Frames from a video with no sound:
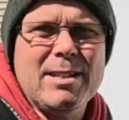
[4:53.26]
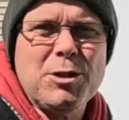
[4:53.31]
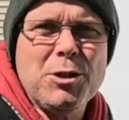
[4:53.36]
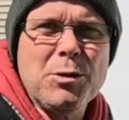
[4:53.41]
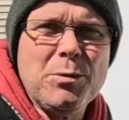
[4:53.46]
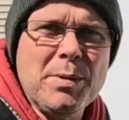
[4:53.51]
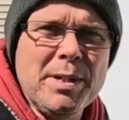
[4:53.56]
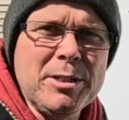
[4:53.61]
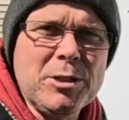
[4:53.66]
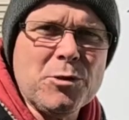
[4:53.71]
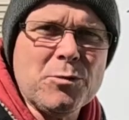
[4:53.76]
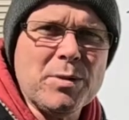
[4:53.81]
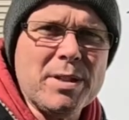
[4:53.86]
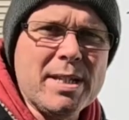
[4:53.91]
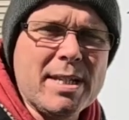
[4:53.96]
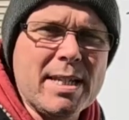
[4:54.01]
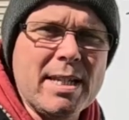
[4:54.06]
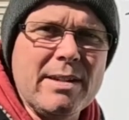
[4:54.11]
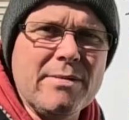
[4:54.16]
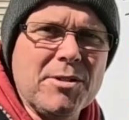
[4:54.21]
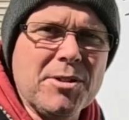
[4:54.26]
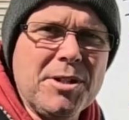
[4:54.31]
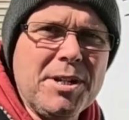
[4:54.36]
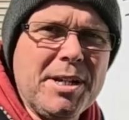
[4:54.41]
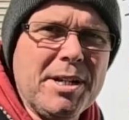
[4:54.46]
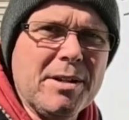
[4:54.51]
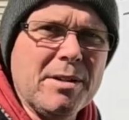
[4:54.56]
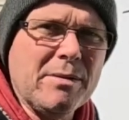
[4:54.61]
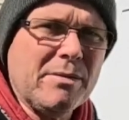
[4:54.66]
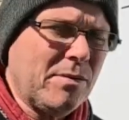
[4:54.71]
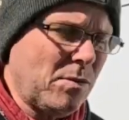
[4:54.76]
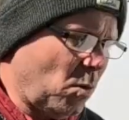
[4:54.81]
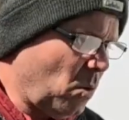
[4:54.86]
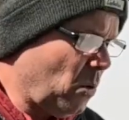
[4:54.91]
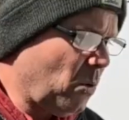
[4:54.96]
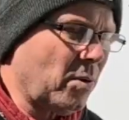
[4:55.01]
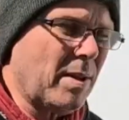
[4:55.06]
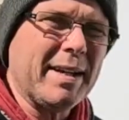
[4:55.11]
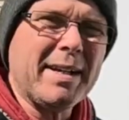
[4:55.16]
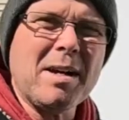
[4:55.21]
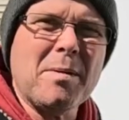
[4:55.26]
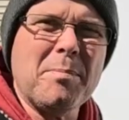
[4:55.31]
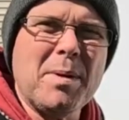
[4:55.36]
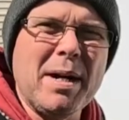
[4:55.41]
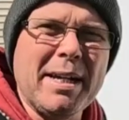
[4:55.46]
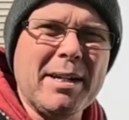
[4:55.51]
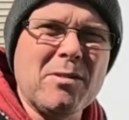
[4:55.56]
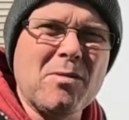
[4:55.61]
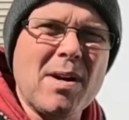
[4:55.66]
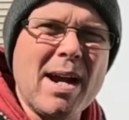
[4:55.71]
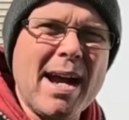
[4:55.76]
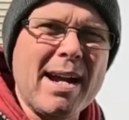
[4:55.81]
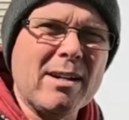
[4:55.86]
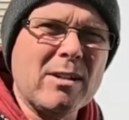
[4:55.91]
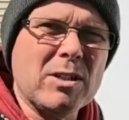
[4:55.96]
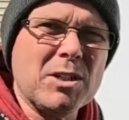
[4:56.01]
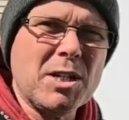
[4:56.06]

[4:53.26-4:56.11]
2-inch receiver here for like a bike rack or